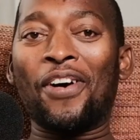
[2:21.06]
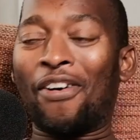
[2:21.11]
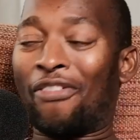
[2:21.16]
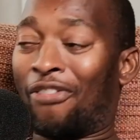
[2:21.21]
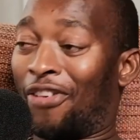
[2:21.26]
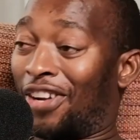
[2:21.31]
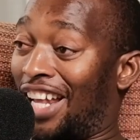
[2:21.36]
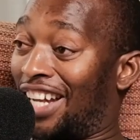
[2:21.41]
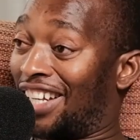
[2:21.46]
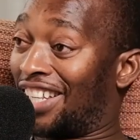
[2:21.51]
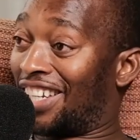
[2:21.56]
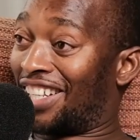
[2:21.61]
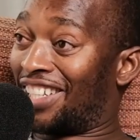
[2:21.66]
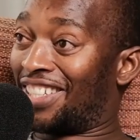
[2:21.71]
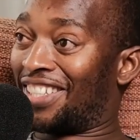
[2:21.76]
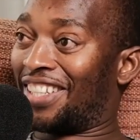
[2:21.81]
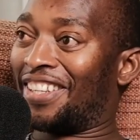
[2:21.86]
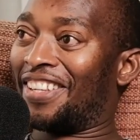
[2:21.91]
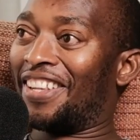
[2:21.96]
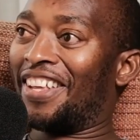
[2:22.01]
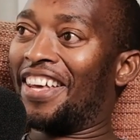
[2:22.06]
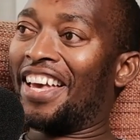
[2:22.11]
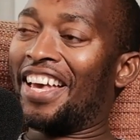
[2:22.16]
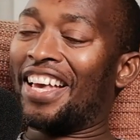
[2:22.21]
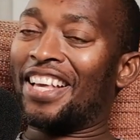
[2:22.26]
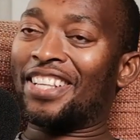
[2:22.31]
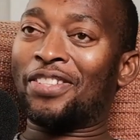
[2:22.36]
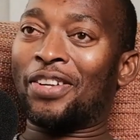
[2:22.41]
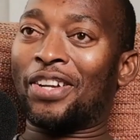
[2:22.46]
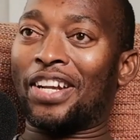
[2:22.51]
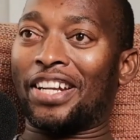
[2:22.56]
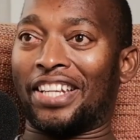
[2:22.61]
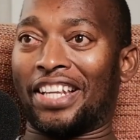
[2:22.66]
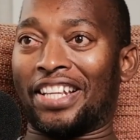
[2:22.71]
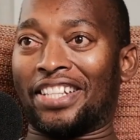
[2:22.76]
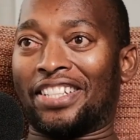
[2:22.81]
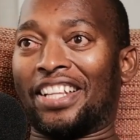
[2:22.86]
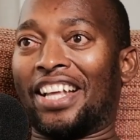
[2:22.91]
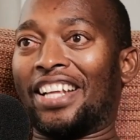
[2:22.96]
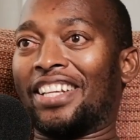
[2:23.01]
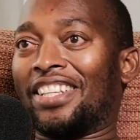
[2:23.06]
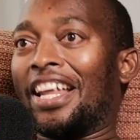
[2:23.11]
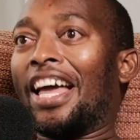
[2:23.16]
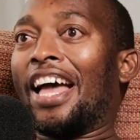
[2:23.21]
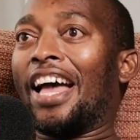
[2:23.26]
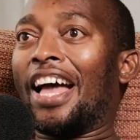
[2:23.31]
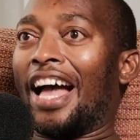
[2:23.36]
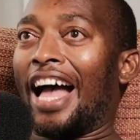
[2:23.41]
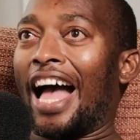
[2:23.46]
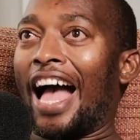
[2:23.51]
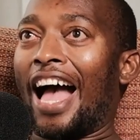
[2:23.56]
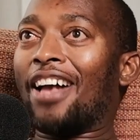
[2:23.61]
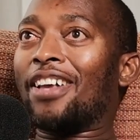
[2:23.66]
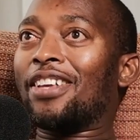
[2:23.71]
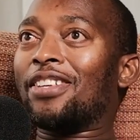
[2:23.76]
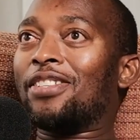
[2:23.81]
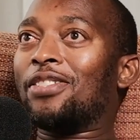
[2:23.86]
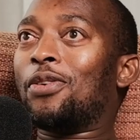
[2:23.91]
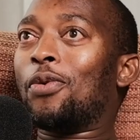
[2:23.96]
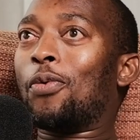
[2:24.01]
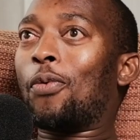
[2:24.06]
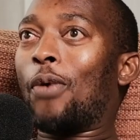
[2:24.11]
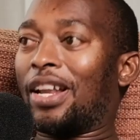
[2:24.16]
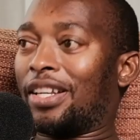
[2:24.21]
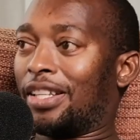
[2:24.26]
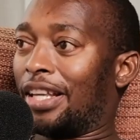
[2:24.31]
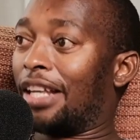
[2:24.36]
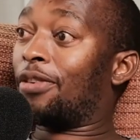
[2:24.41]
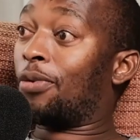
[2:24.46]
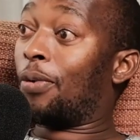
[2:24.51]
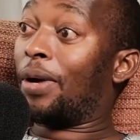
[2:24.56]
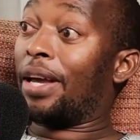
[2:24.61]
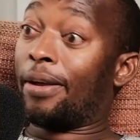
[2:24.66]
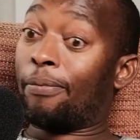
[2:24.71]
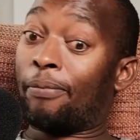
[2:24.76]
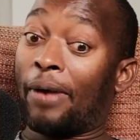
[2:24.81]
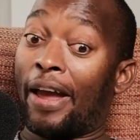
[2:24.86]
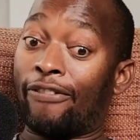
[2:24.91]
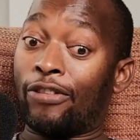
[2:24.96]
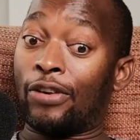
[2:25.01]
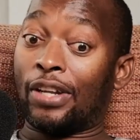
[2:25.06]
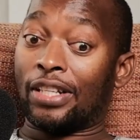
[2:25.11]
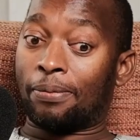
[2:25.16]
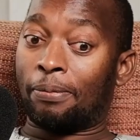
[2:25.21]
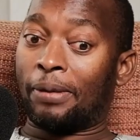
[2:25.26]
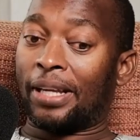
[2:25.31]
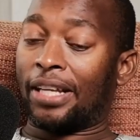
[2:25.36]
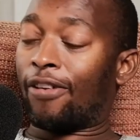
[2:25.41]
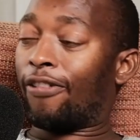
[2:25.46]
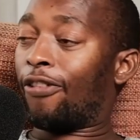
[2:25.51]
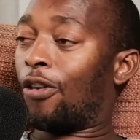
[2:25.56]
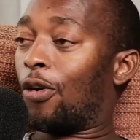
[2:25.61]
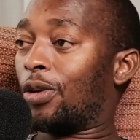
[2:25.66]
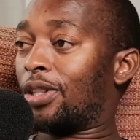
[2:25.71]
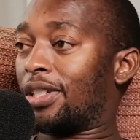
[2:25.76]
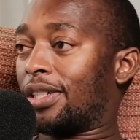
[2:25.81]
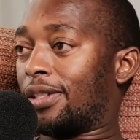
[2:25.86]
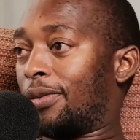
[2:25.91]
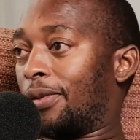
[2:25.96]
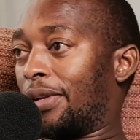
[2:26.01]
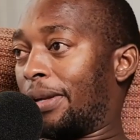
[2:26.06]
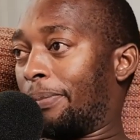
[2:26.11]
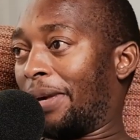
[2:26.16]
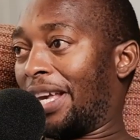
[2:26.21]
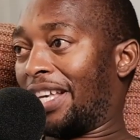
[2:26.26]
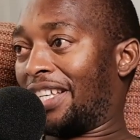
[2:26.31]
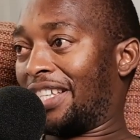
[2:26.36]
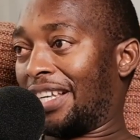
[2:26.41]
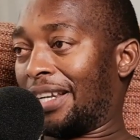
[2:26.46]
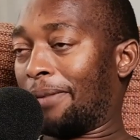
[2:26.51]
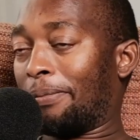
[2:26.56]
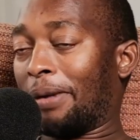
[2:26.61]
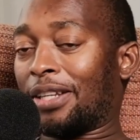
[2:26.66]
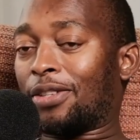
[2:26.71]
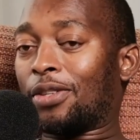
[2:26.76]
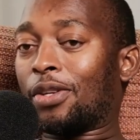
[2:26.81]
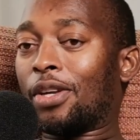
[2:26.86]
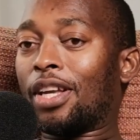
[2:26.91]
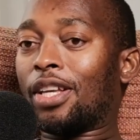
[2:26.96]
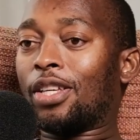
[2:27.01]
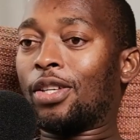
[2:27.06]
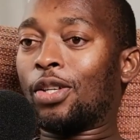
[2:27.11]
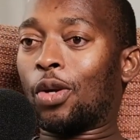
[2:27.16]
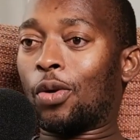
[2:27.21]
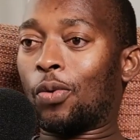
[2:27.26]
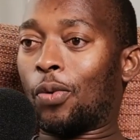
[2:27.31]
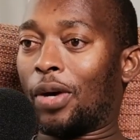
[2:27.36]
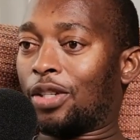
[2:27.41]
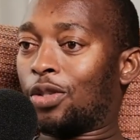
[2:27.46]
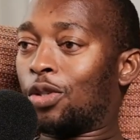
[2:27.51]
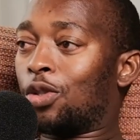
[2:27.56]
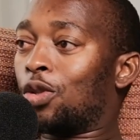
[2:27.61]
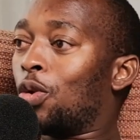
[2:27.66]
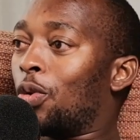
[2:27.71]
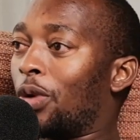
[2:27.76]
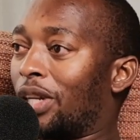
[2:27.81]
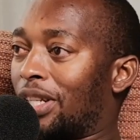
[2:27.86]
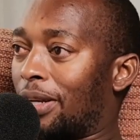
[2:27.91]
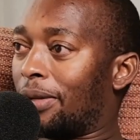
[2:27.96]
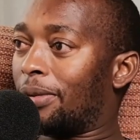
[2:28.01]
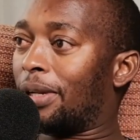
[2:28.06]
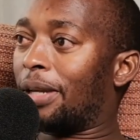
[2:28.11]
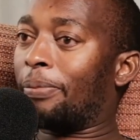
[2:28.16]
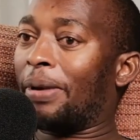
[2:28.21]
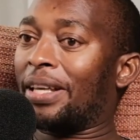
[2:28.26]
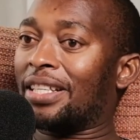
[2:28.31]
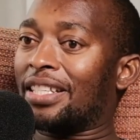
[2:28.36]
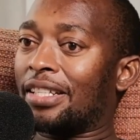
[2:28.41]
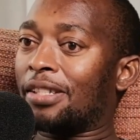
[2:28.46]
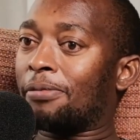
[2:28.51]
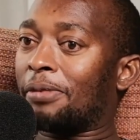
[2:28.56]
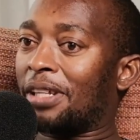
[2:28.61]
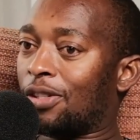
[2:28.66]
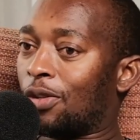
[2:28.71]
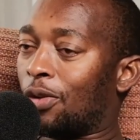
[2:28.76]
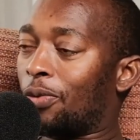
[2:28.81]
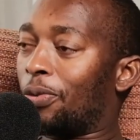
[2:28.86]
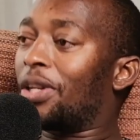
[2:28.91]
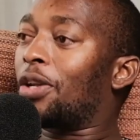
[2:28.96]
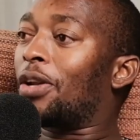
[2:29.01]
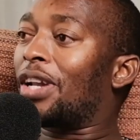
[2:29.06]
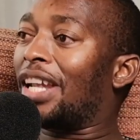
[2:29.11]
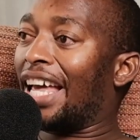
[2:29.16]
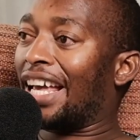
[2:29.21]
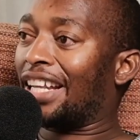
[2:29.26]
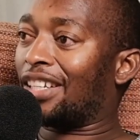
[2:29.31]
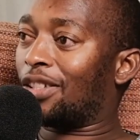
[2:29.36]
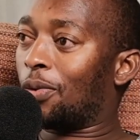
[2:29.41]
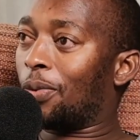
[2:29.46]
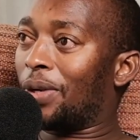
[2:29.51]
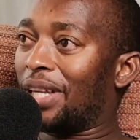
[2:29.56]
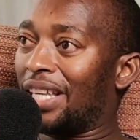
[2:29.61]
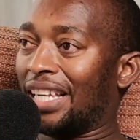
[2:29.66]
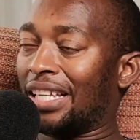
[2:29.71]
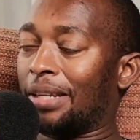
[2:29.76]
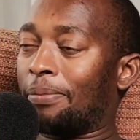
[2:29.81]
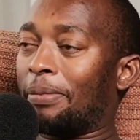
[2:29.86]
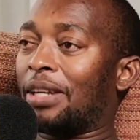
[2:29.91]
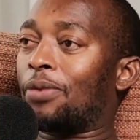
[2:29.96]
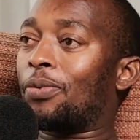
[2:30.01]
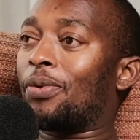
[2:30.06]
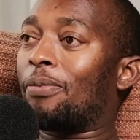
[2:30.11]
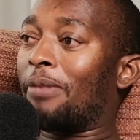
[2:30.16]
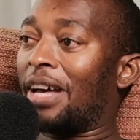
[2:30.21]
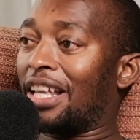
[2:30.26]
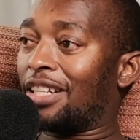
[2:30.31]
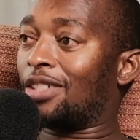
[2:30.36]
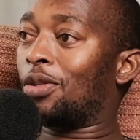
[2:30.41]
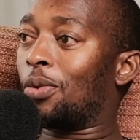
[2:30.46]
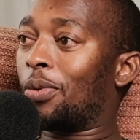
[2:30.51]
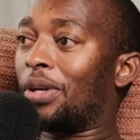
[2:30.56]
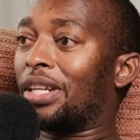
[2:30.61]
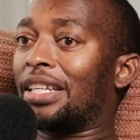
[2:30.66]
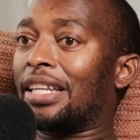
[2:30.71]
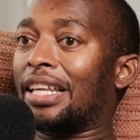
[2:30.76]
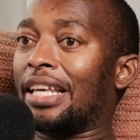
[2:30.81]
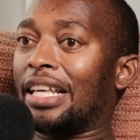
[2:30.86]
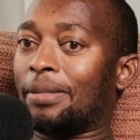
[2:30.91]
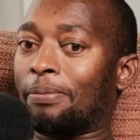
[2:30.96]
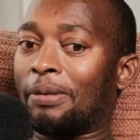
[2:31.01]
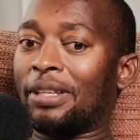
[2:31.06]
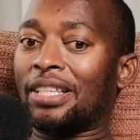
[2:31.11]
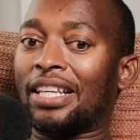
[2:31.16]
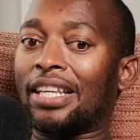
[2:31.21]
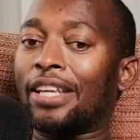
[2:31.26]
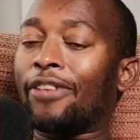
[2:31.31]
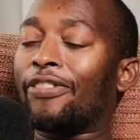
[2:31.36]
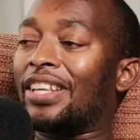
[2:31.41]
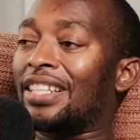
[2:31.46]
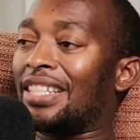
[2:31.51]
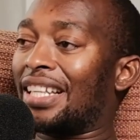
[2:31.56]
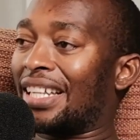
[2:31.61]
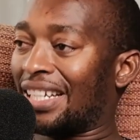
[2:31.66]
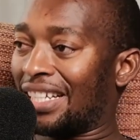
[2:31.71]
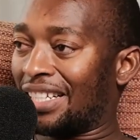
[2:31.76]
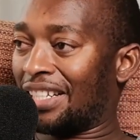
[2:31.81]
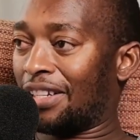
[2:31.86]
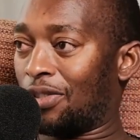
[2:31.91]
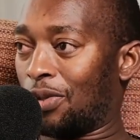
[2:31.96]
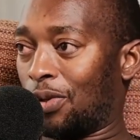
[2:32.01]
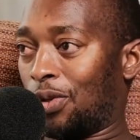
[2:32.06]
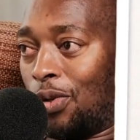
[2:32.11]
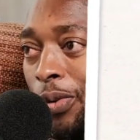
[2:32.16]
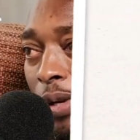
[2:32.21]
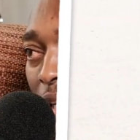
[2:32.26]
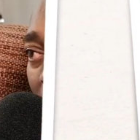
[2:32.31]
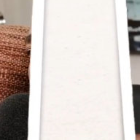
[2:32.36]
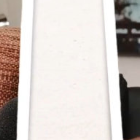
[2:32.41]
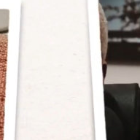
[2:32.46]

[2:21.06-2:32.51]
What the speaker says: for that reason, it's not a test that you want, and you have to explain, of course, to the patient, but you don't want to do it. The patients must know we don't like doing it, but we must do it, especially if there's a reason to do it.